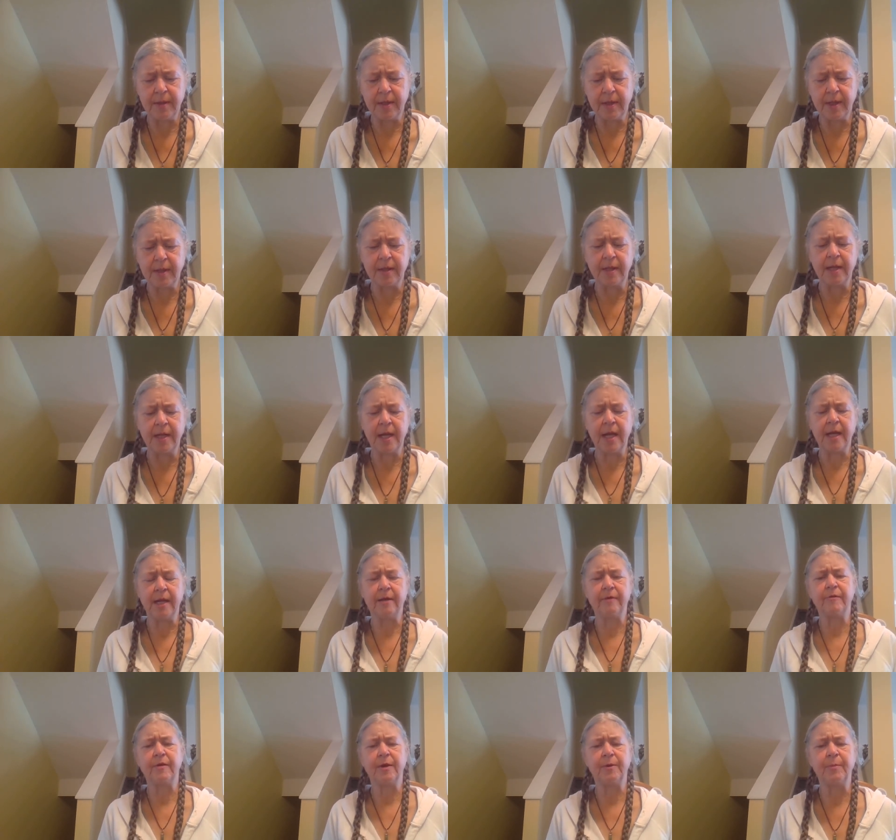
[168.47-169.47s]
in the
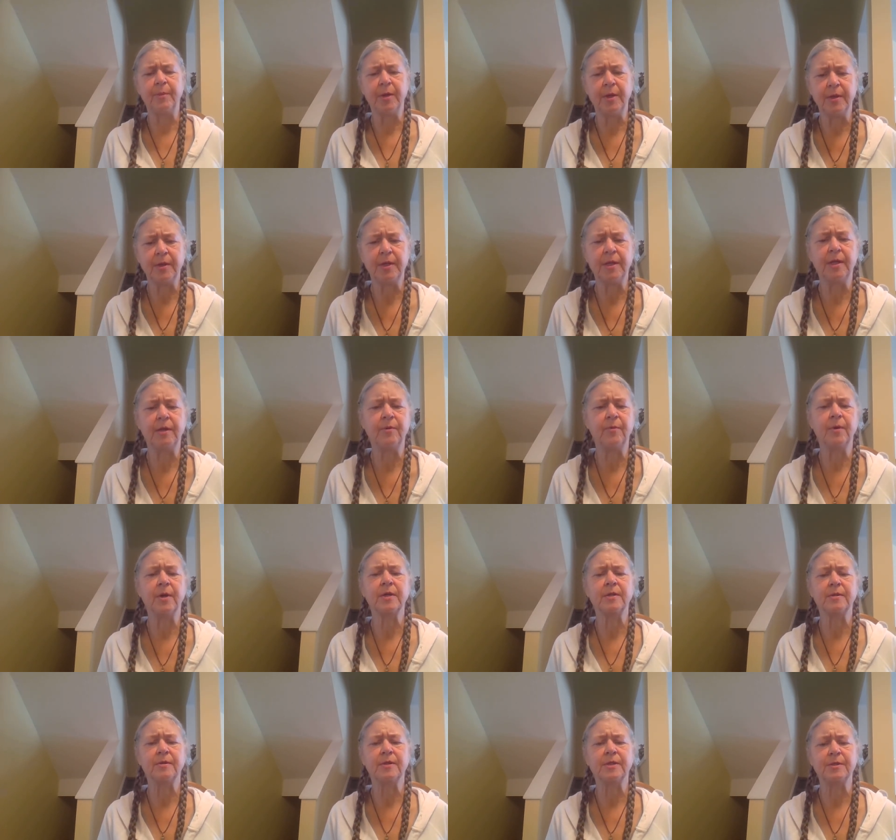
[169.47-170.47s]
native community
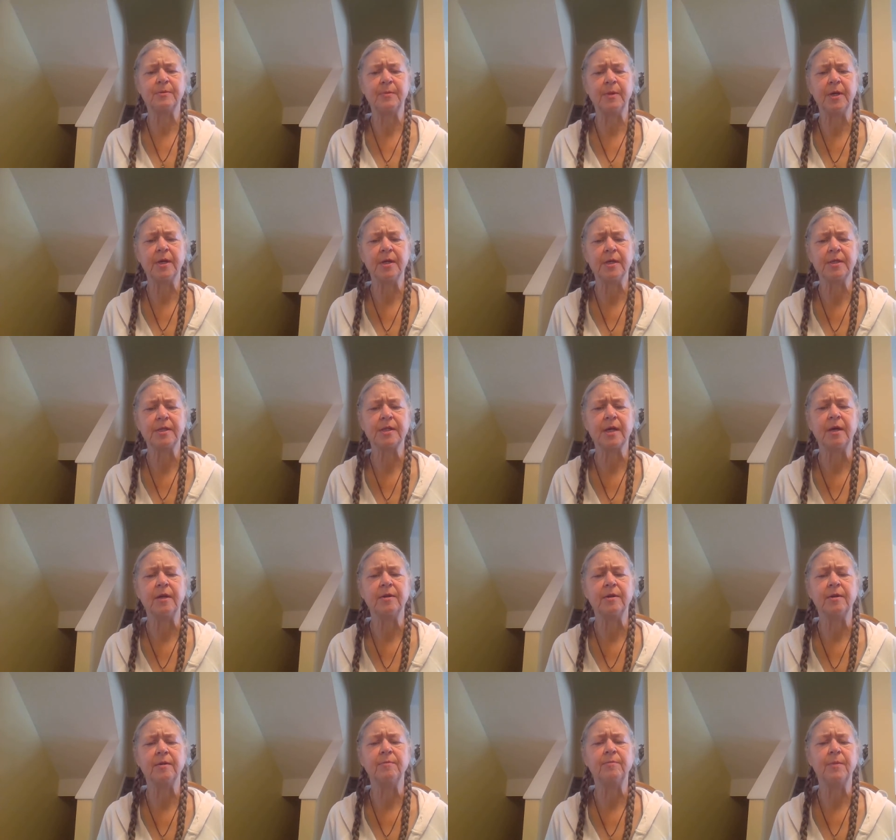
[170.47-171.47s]
worked with spirits
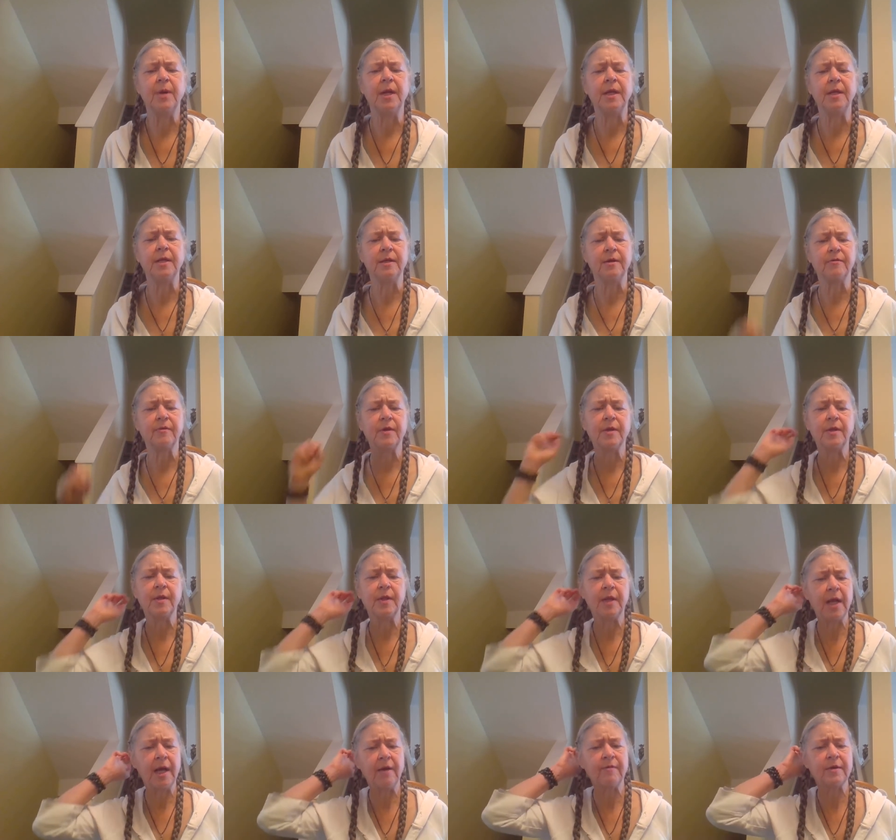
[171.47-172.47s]
on many different
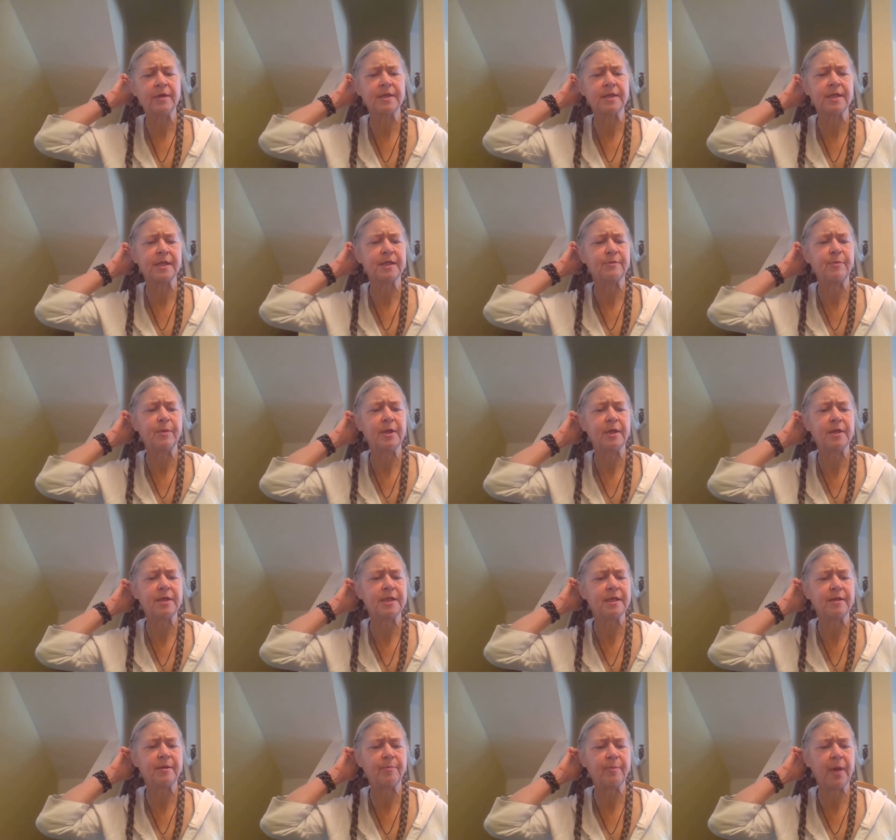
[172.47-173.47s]
levels, the
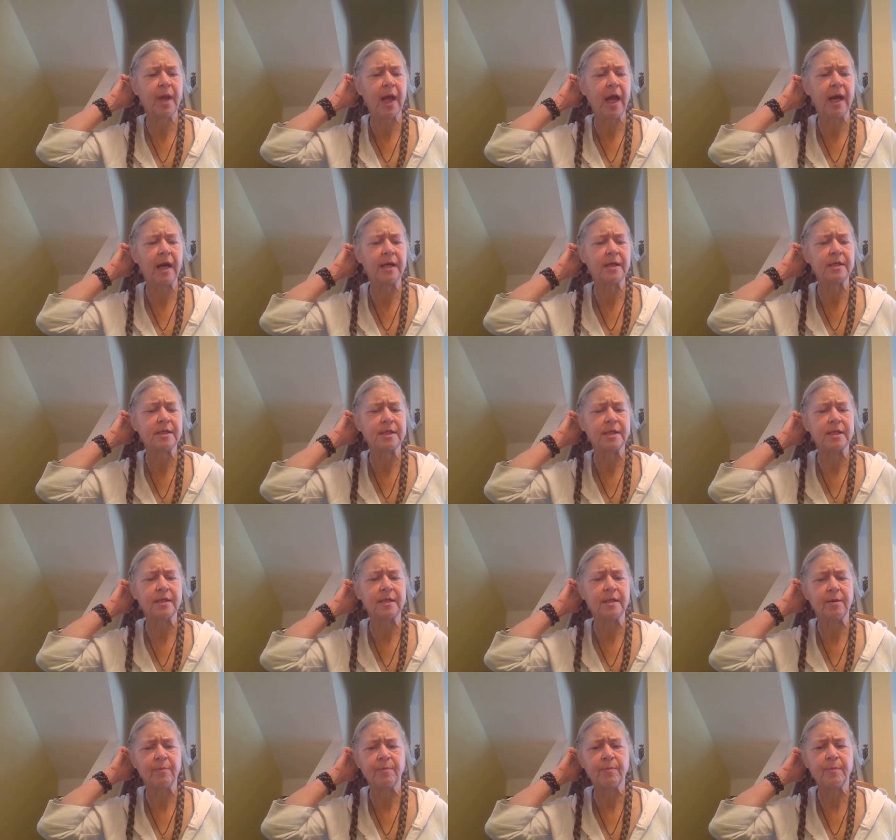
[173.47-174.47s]
spirits of the plants
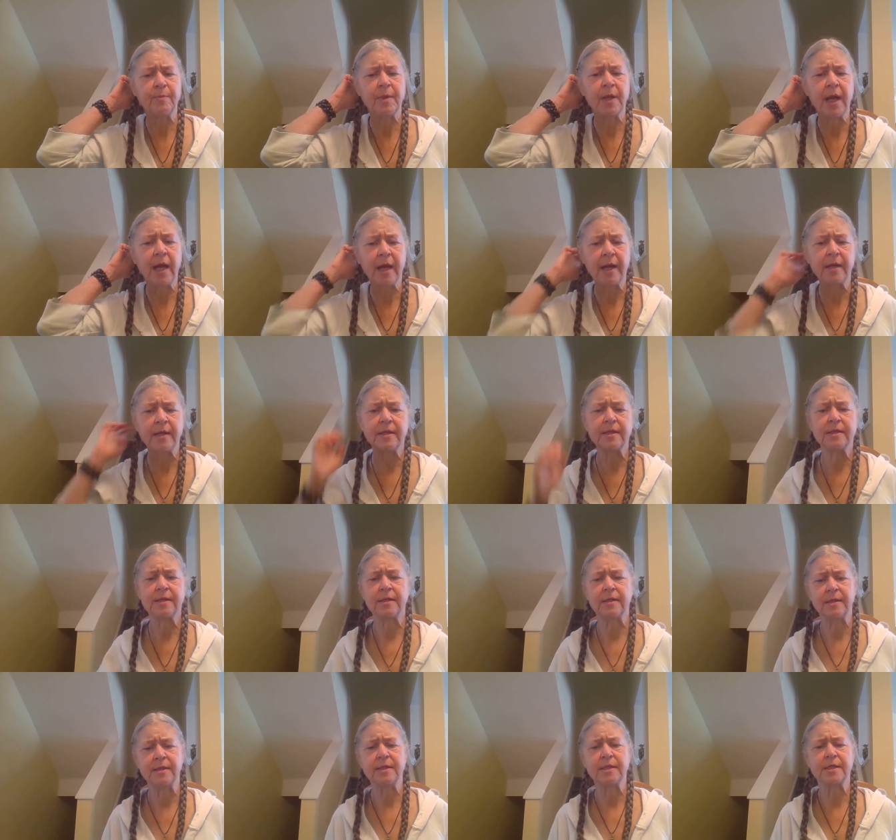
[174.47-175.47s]
and the planets
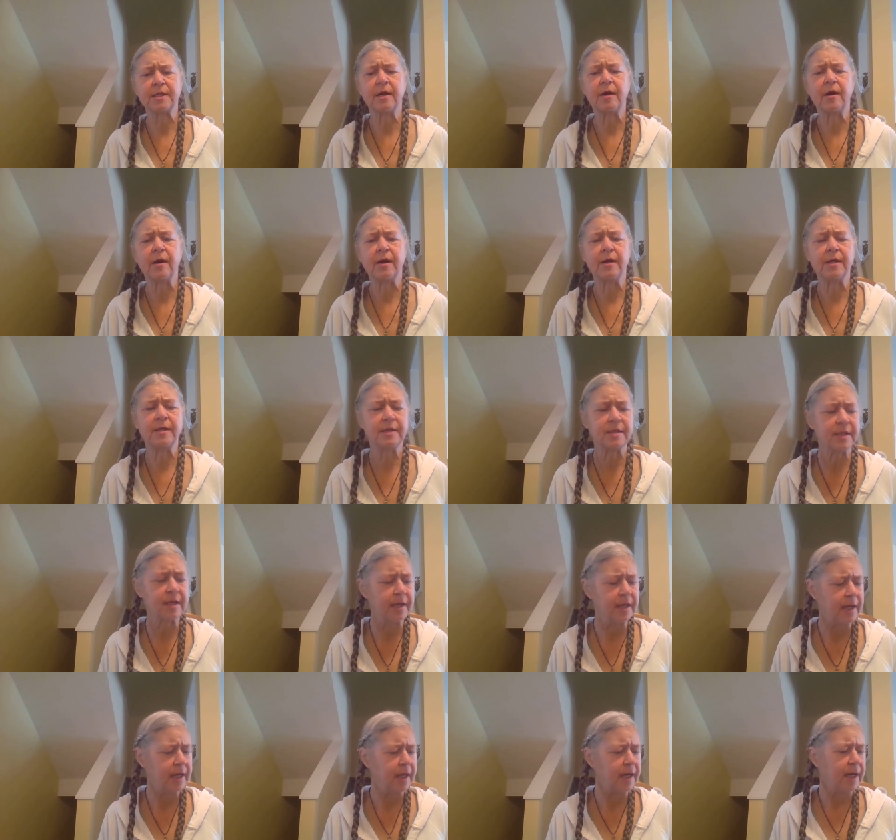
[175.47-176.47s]
and the stars.
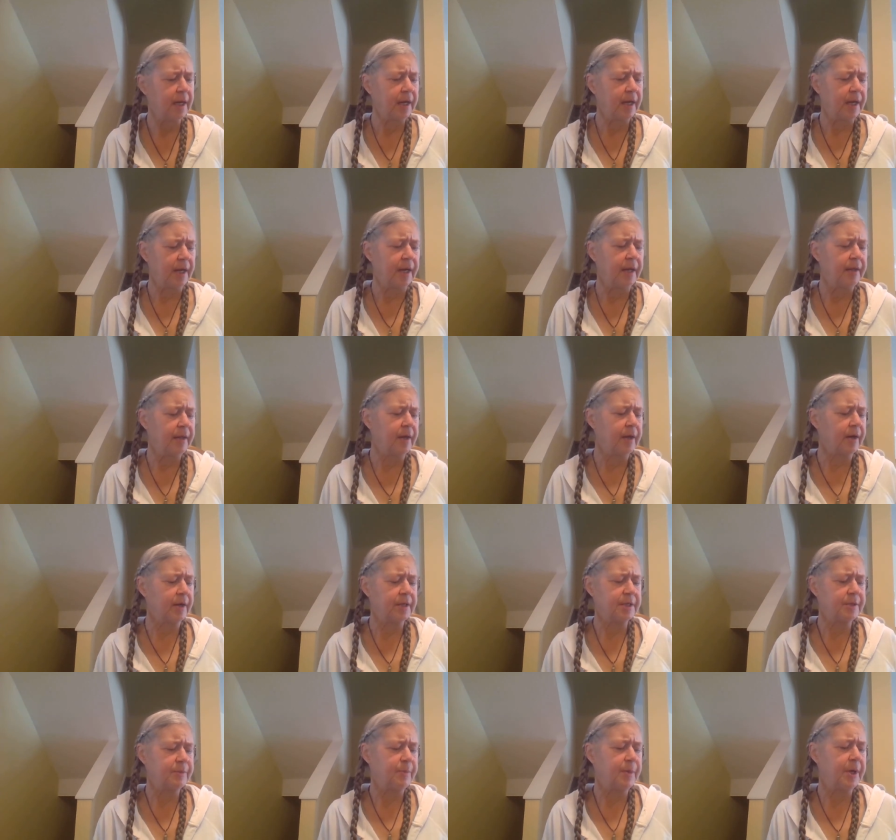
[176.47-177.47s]
There are
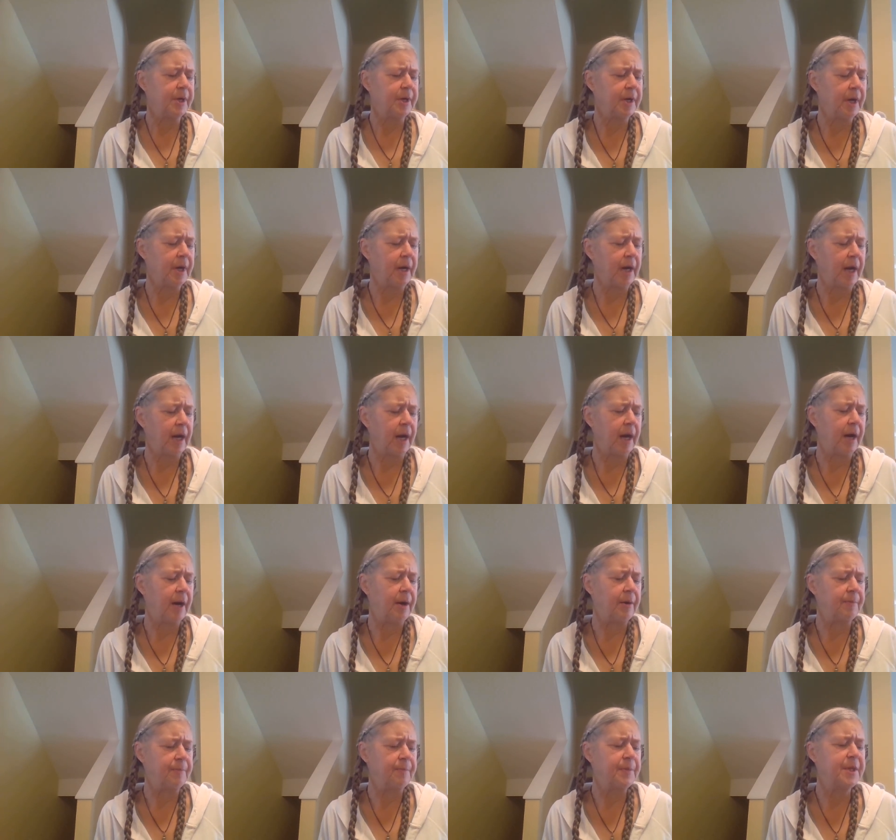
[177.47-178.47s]
spirit.
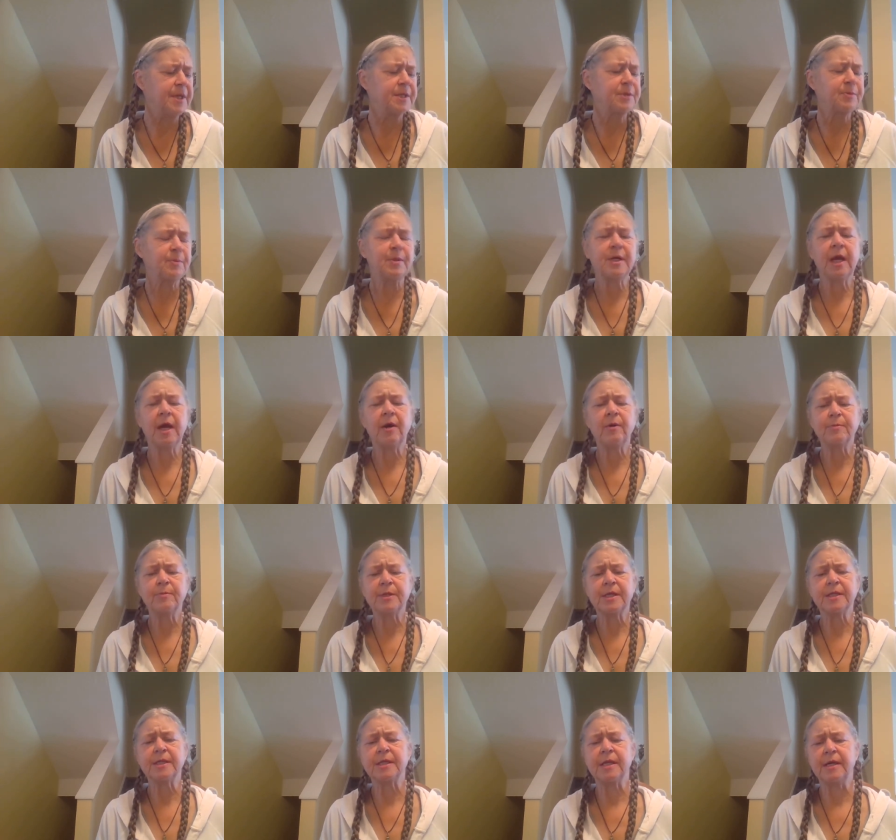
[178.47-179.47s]
This book helps
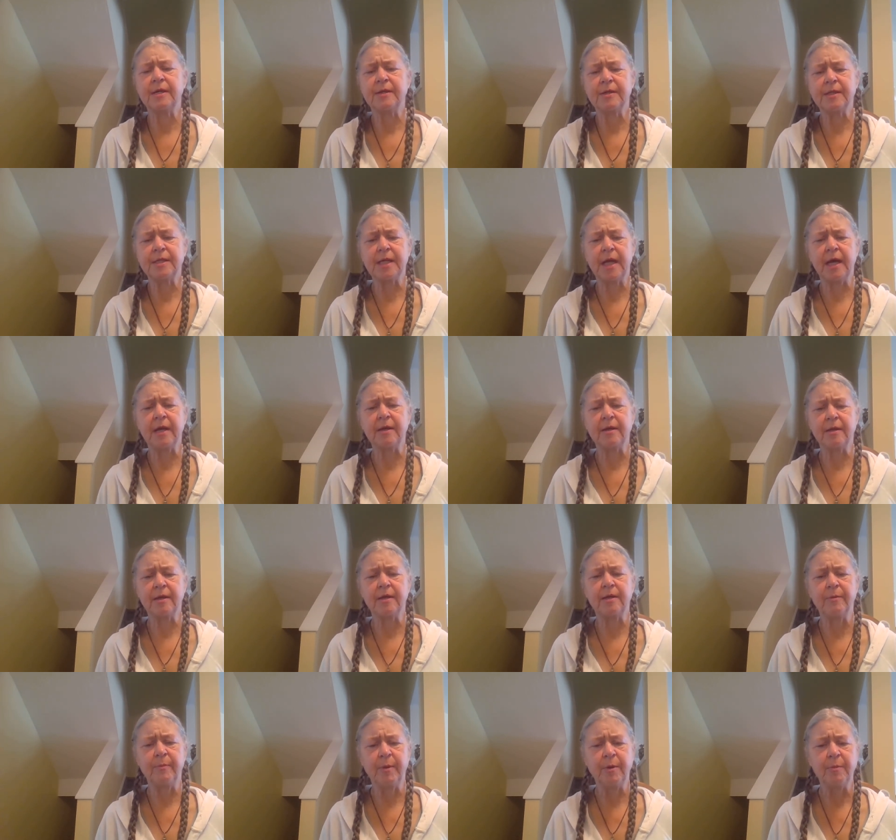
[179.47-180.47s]
us to understand a
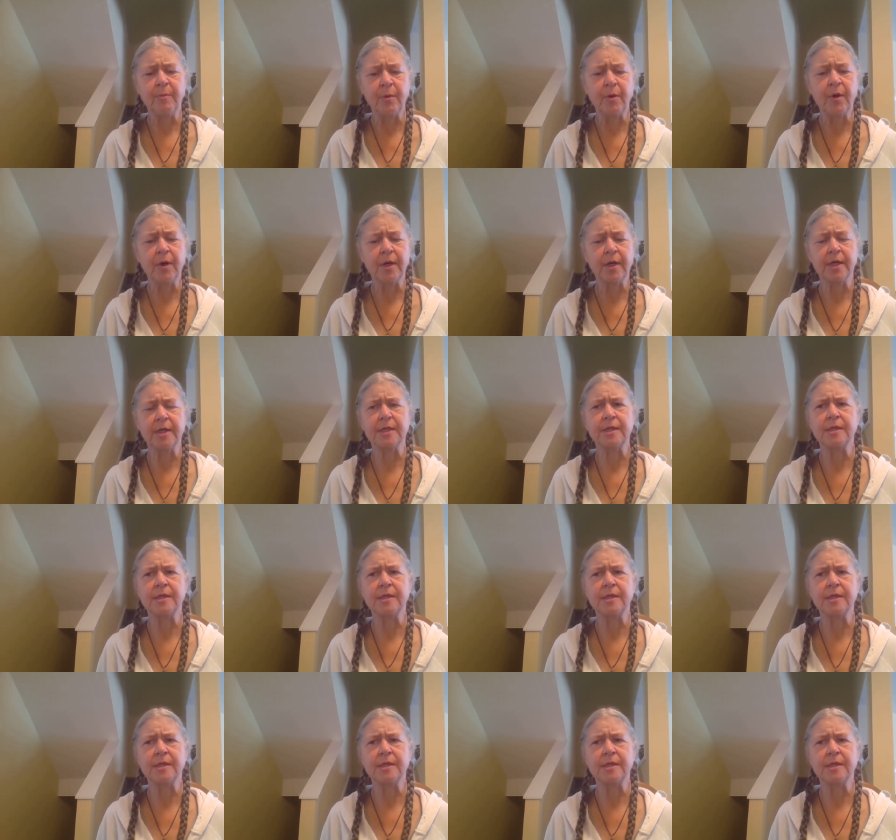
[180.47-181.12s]
little bit more because